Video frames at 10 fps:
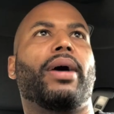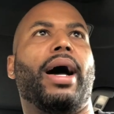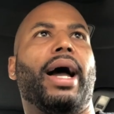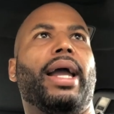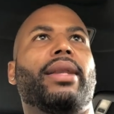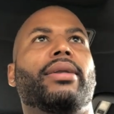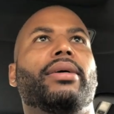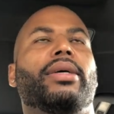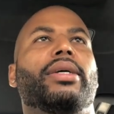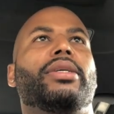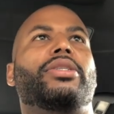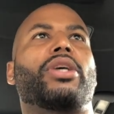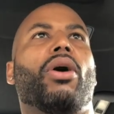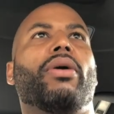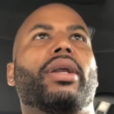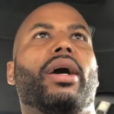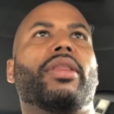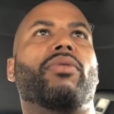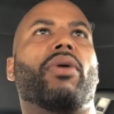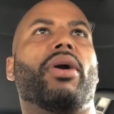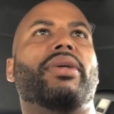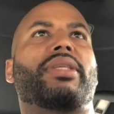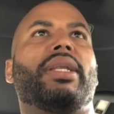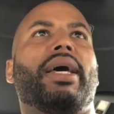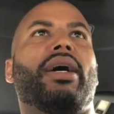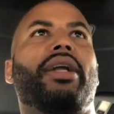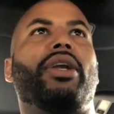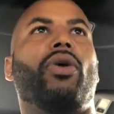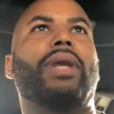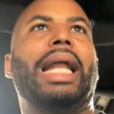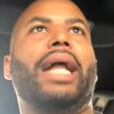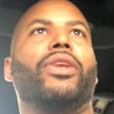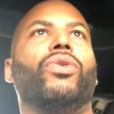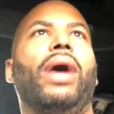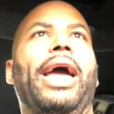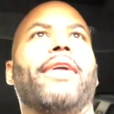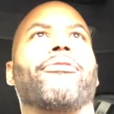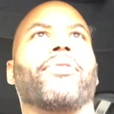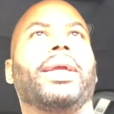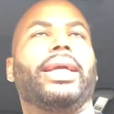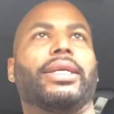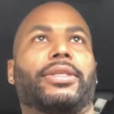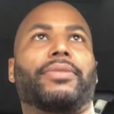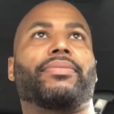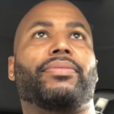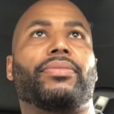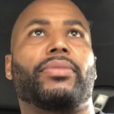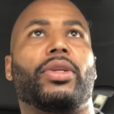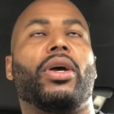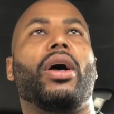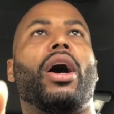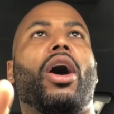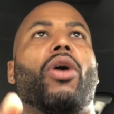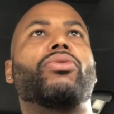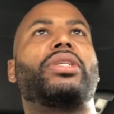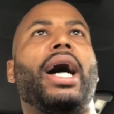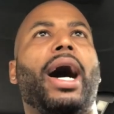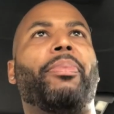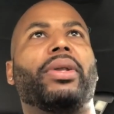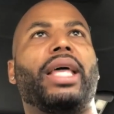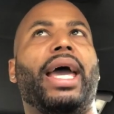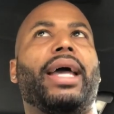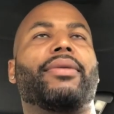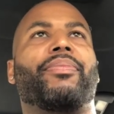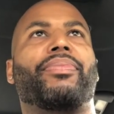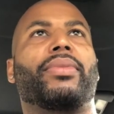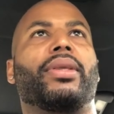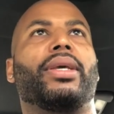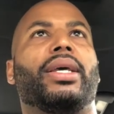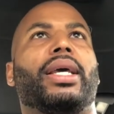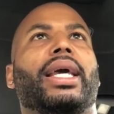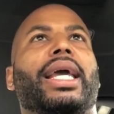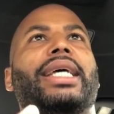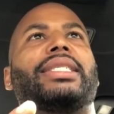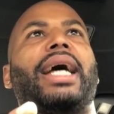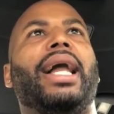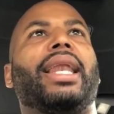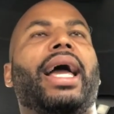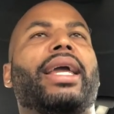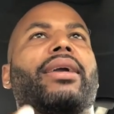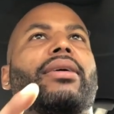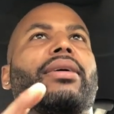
all right? So in other words, to let her know that I do have friends. On top of that, it's not like